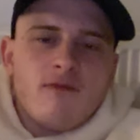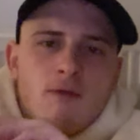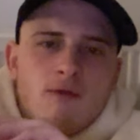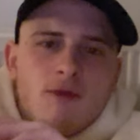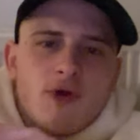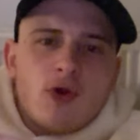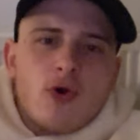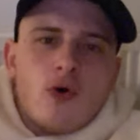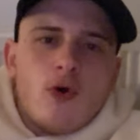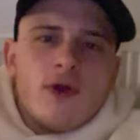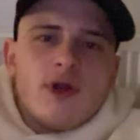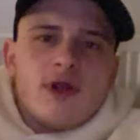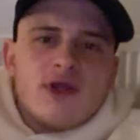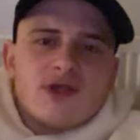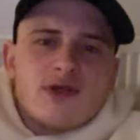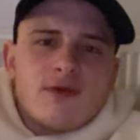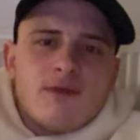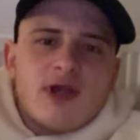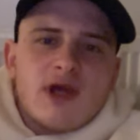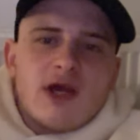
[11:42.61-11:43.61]
I'm recording
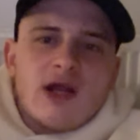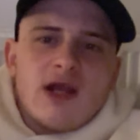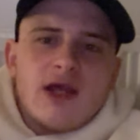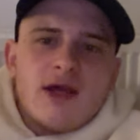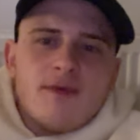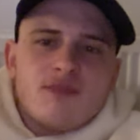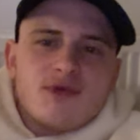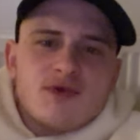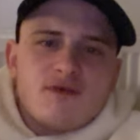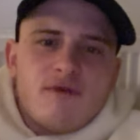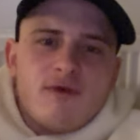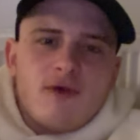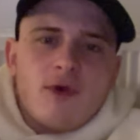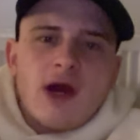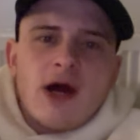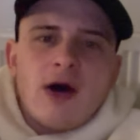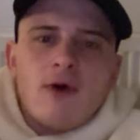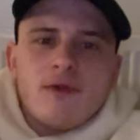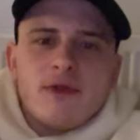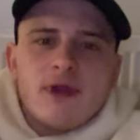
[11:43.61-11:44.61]
some of the clips
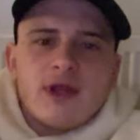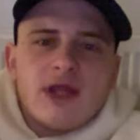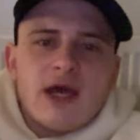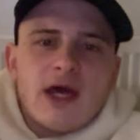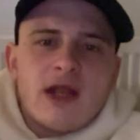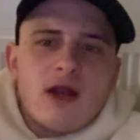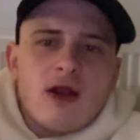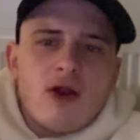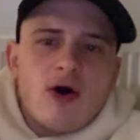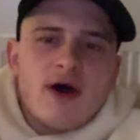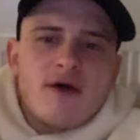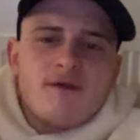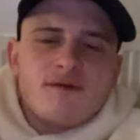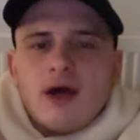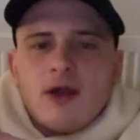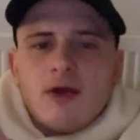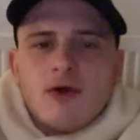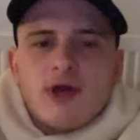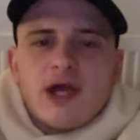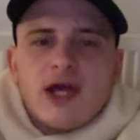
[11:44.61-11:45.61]
throughout the day in the lives.
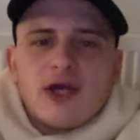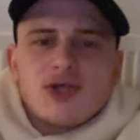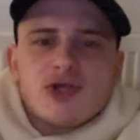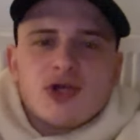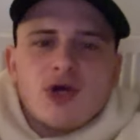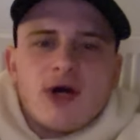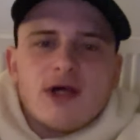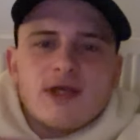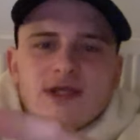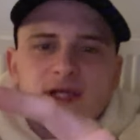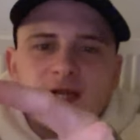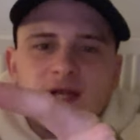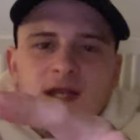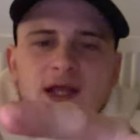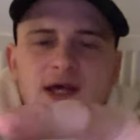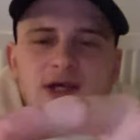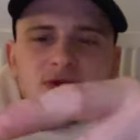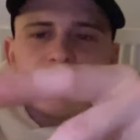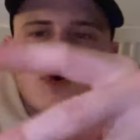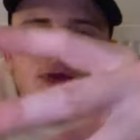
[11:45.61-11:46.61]
And I'll catch you guys in the
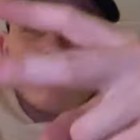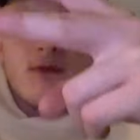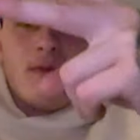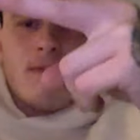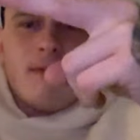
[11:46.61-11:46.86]
next one.